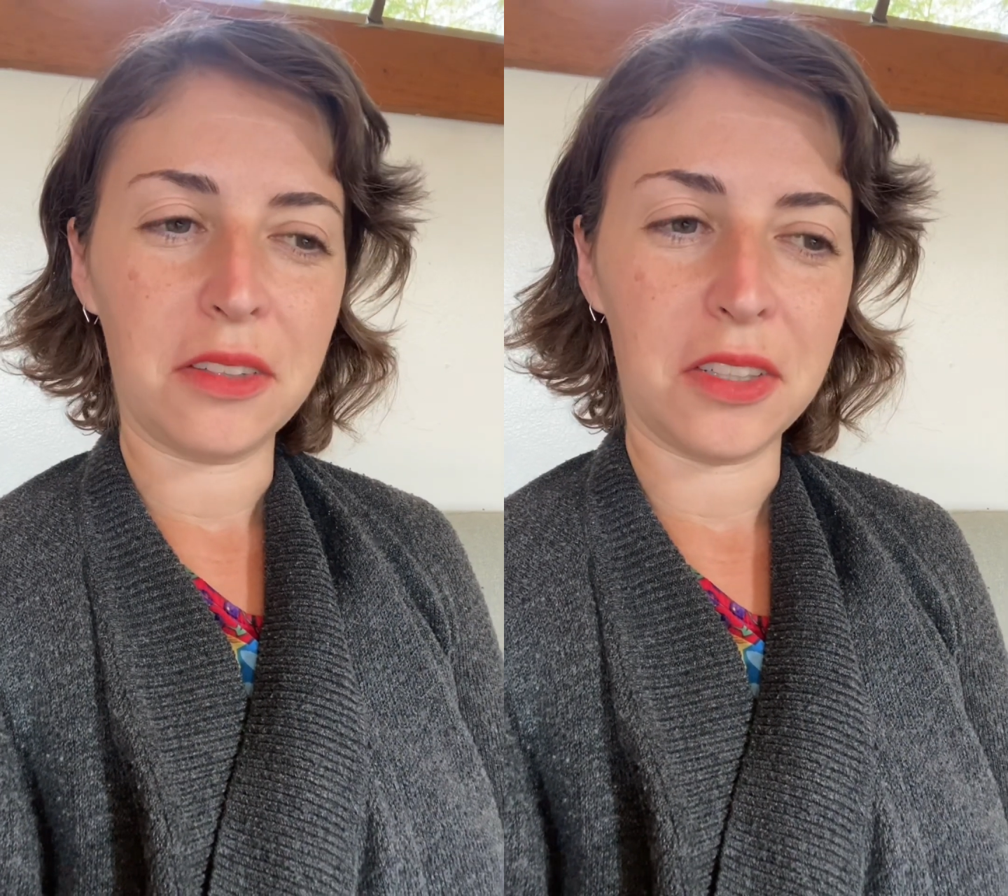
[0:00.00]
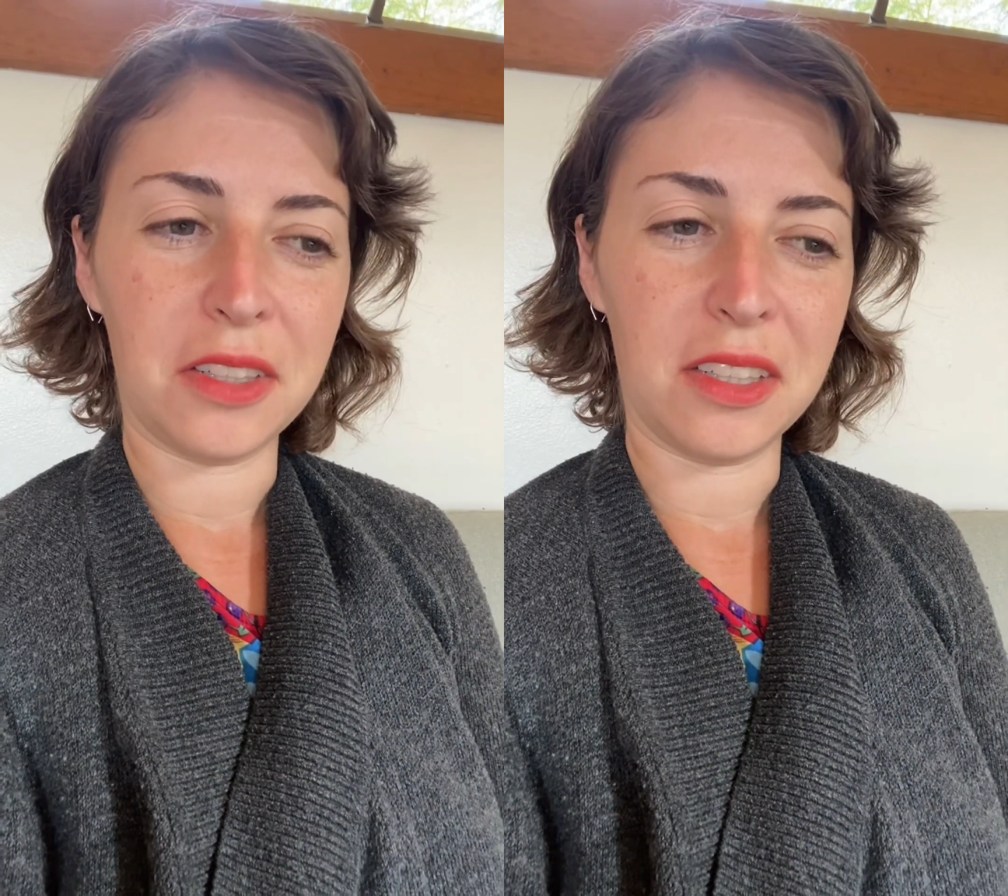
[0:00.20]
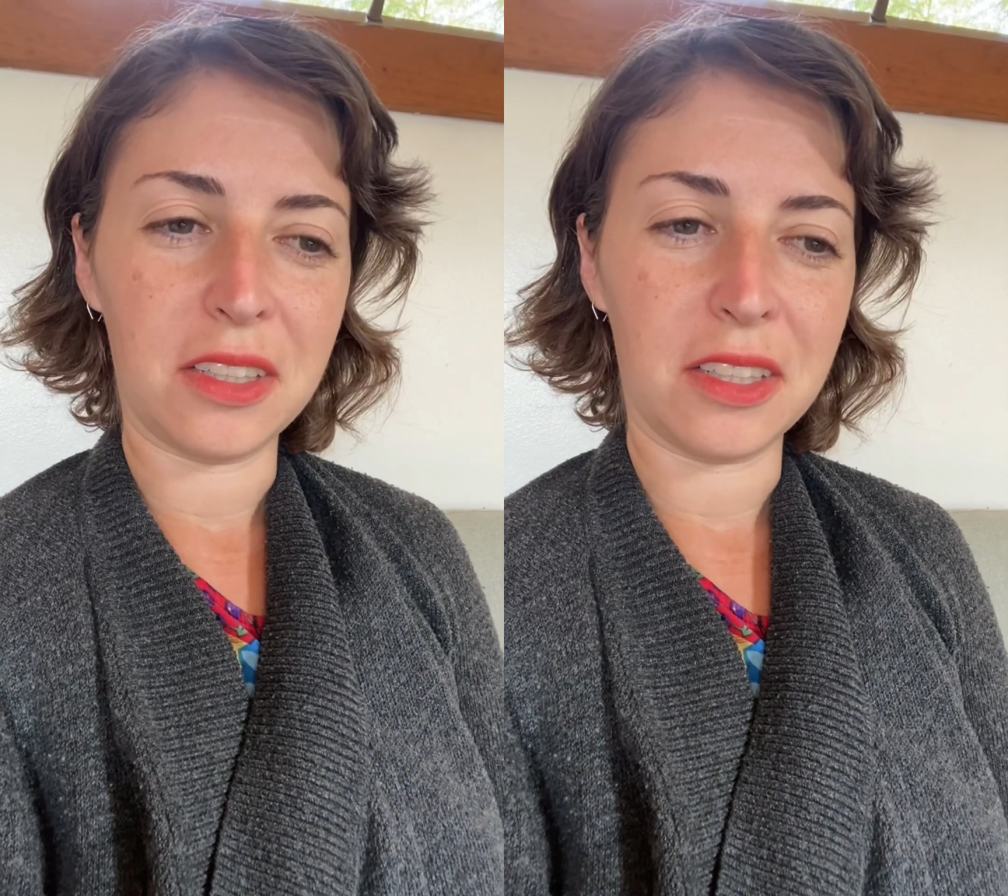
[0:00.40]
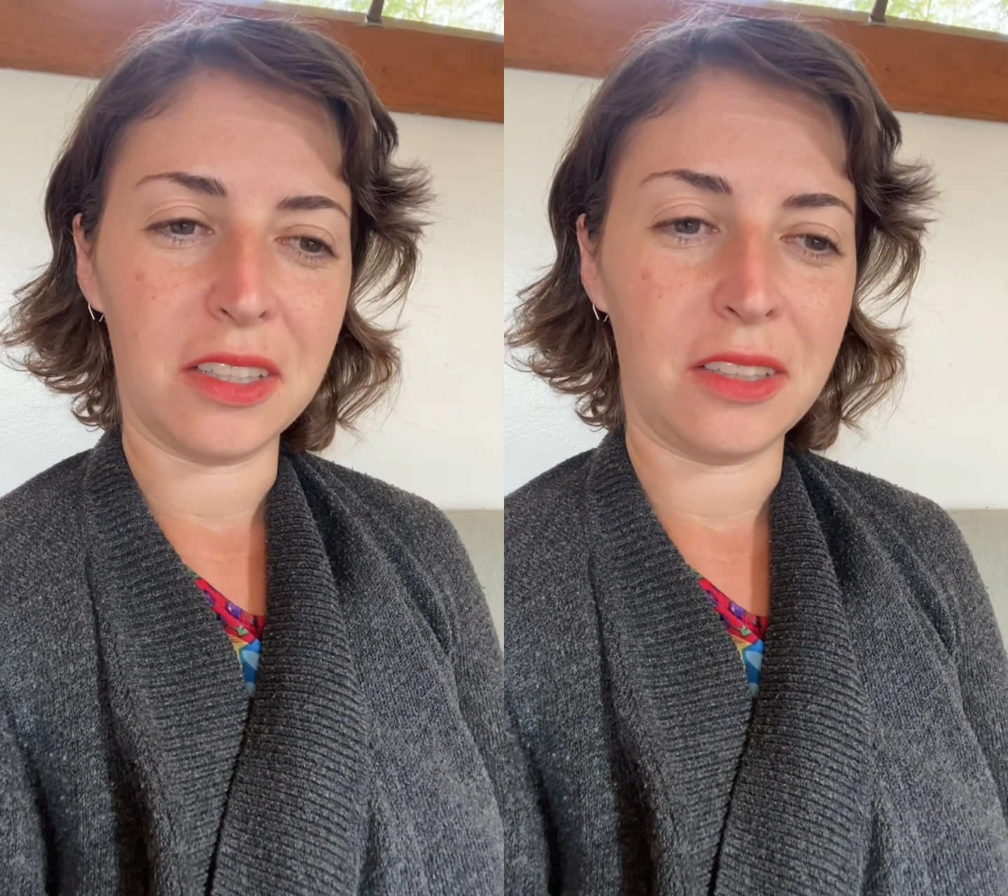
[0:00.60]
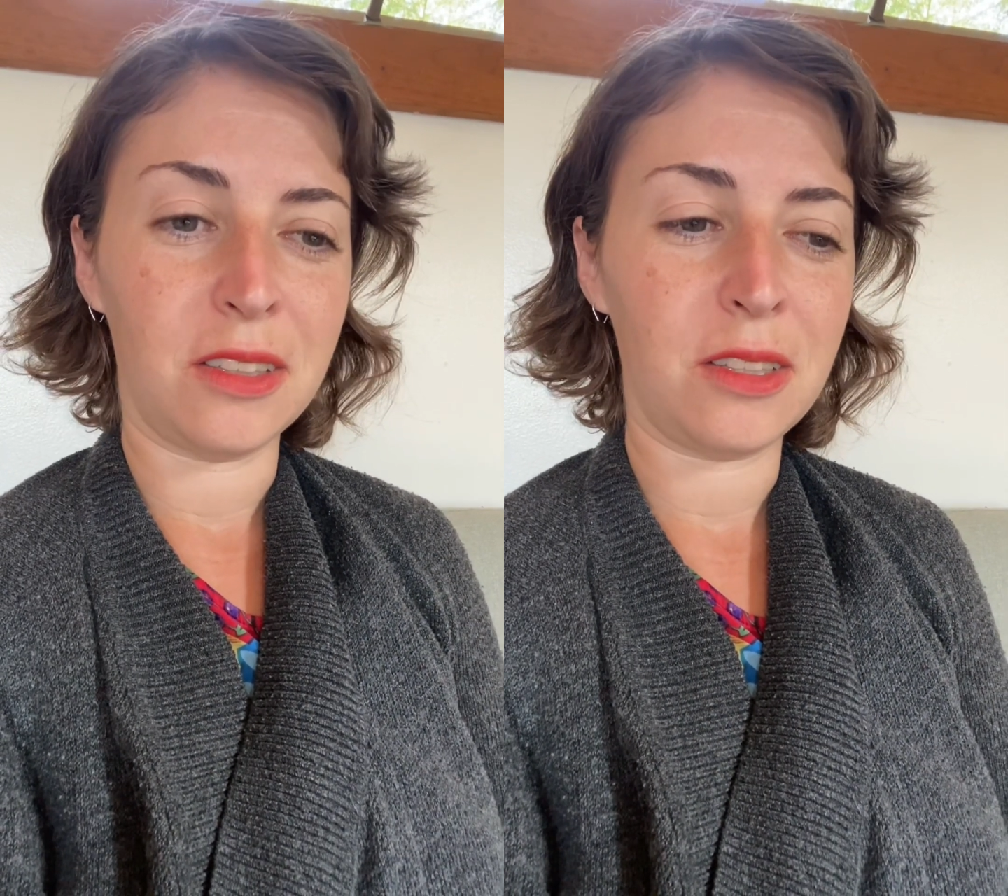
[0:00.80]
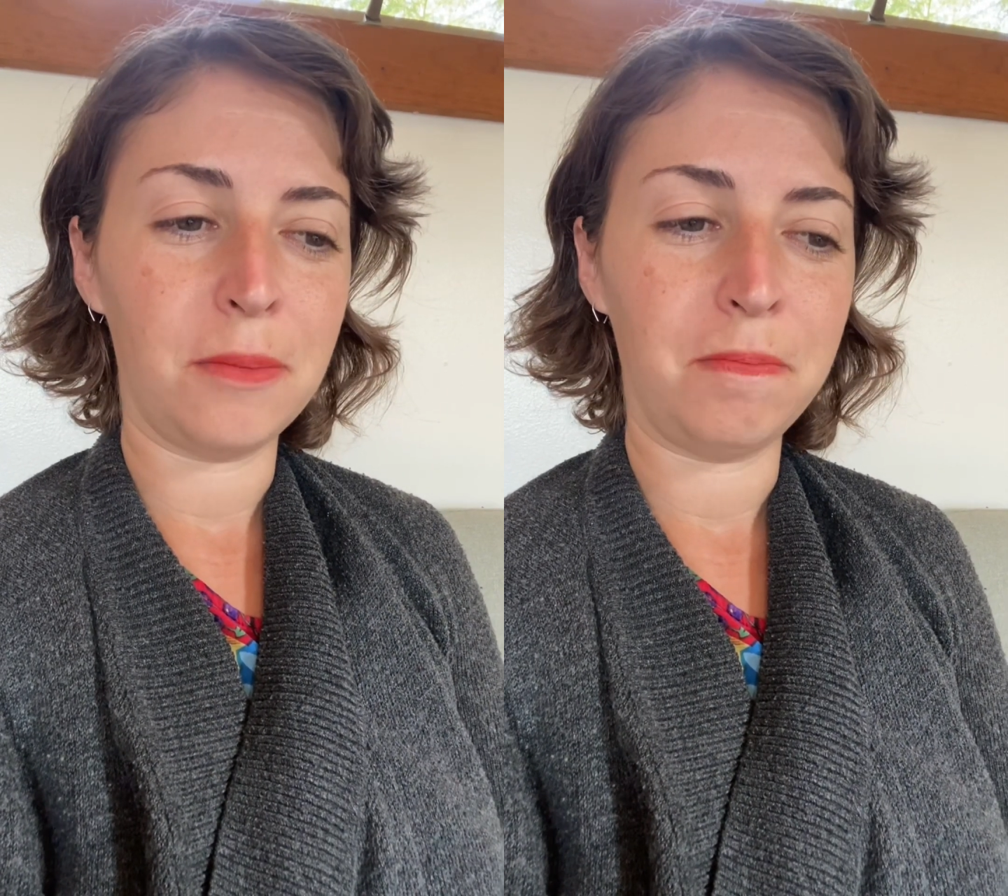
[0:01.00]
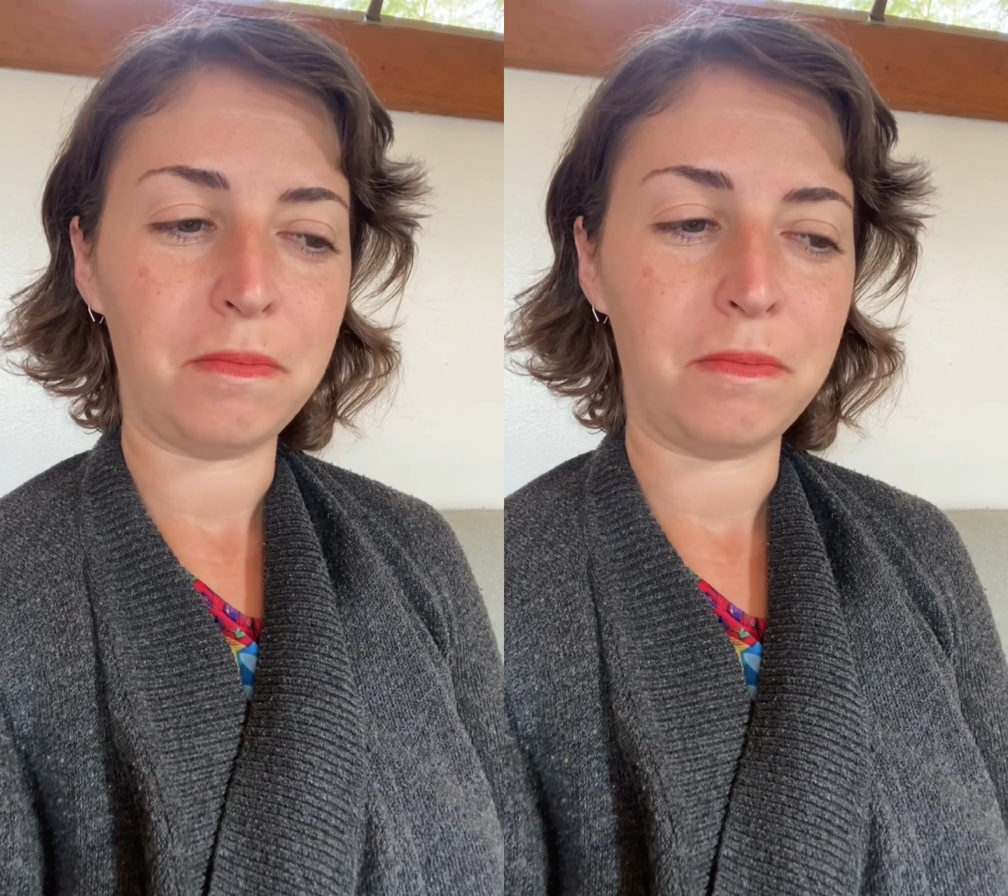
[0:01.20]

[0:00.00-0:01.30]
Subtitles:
traditions,